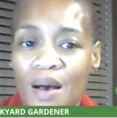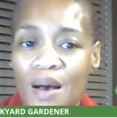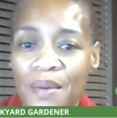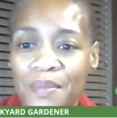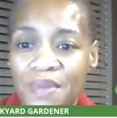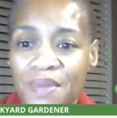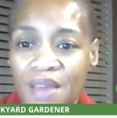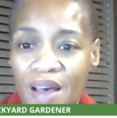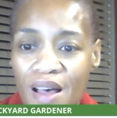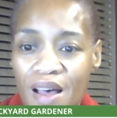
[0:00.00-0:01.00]

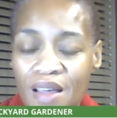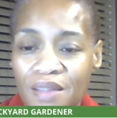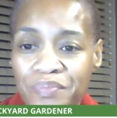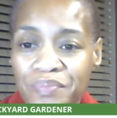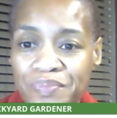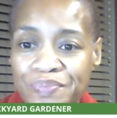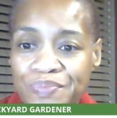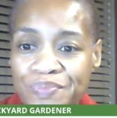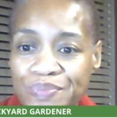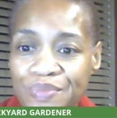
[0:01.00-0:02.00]
Yeah,
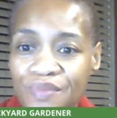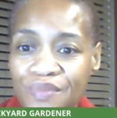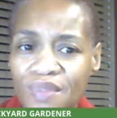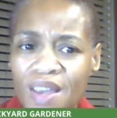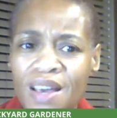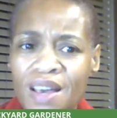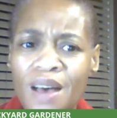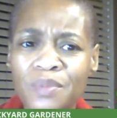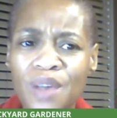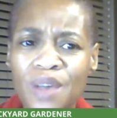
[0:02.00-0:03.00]
it
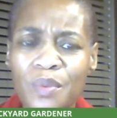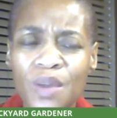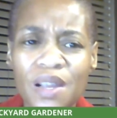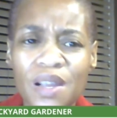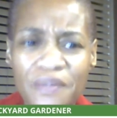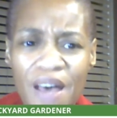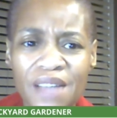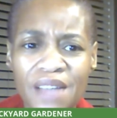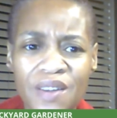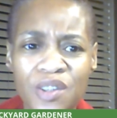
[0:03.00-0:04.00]
comes up really fast here too.